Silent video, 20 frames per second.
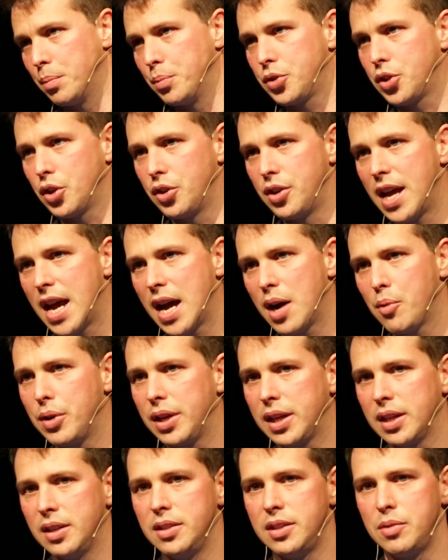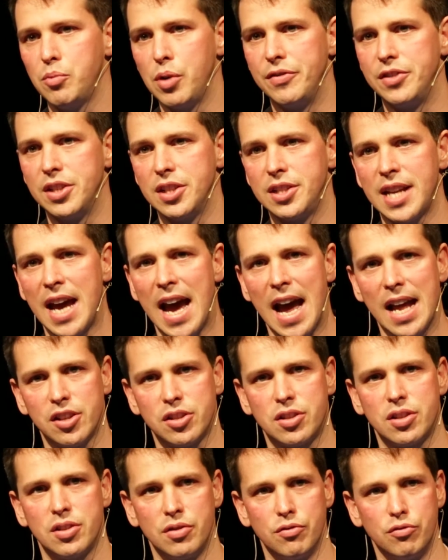So now we've
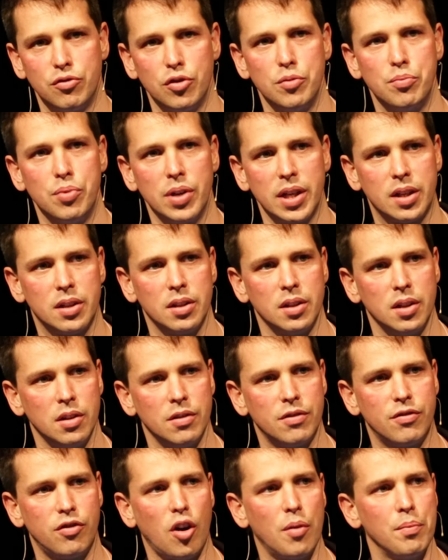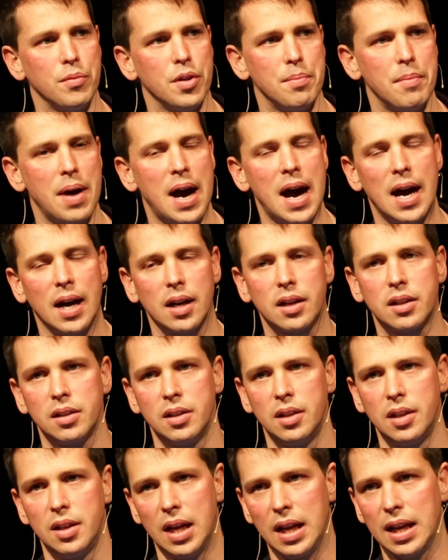detached the rubric from the mark,
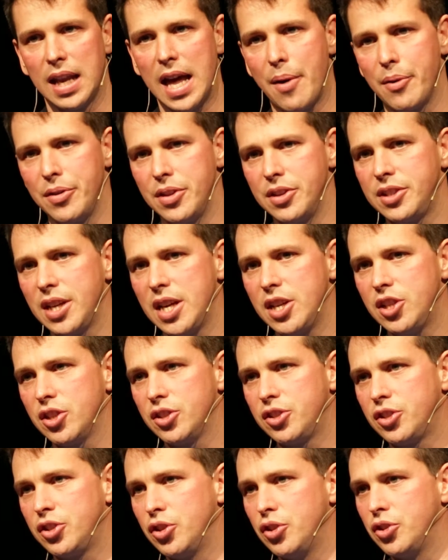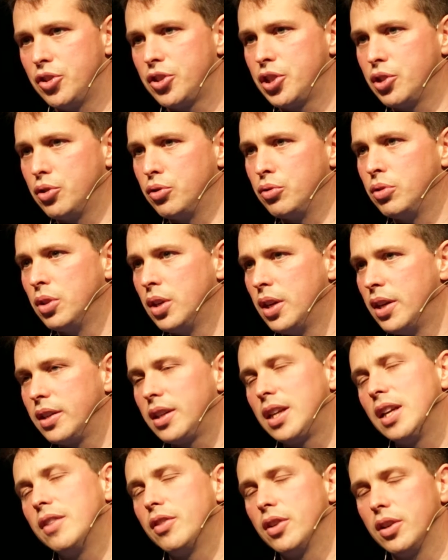allowing the teacher to still
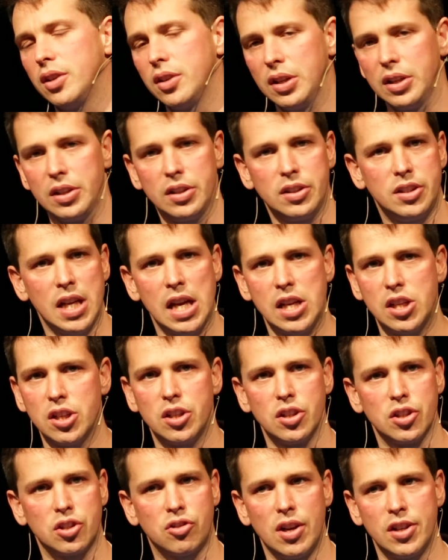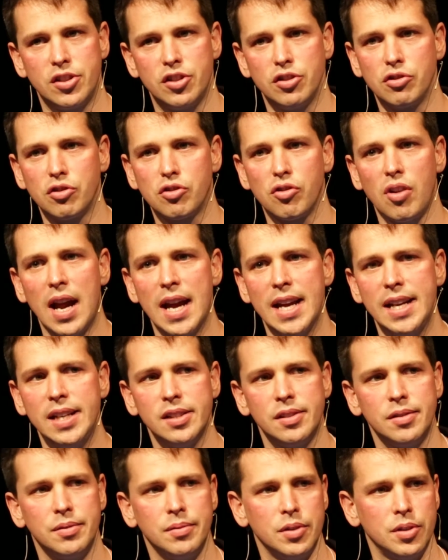give a teacher discretion
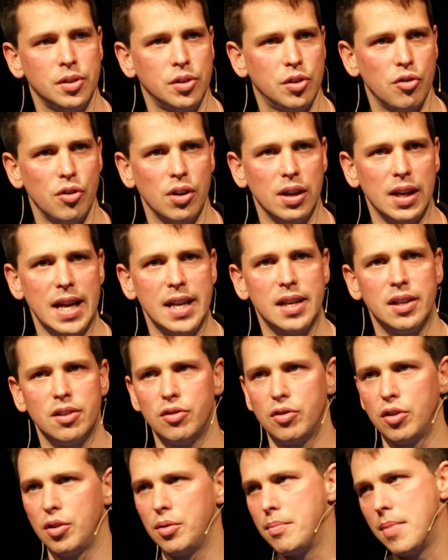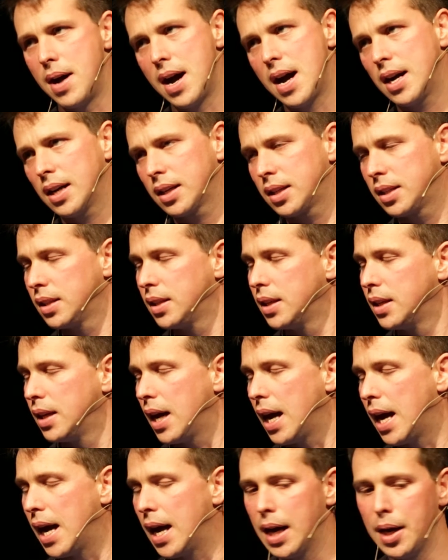grade or a letter or a mark,
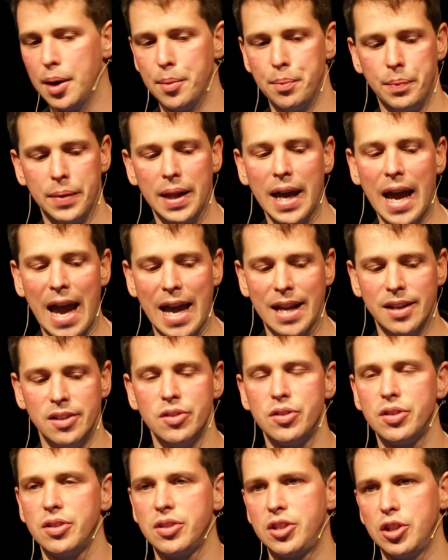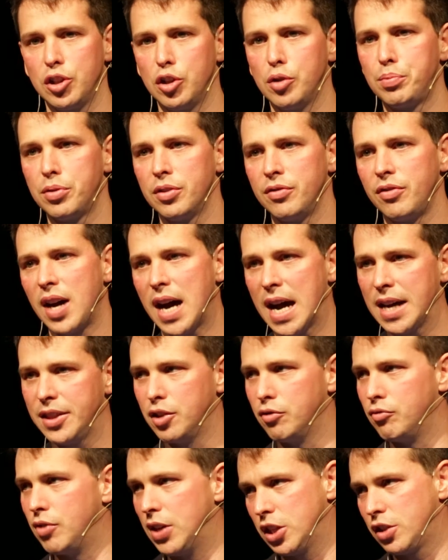and still provide
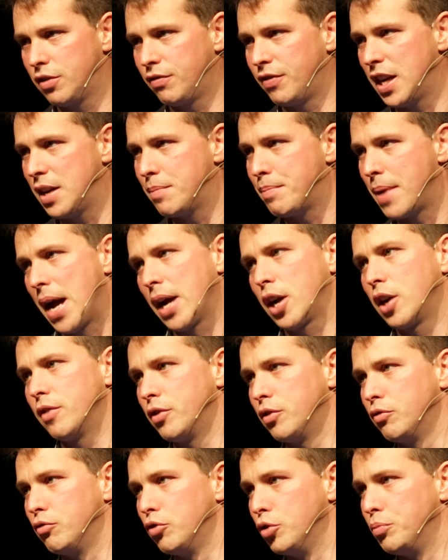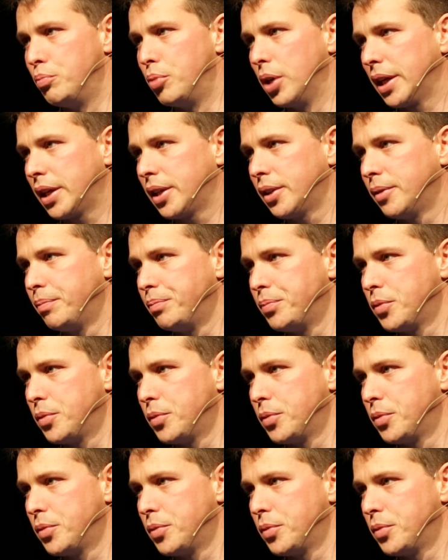the rich feedback of a rubric.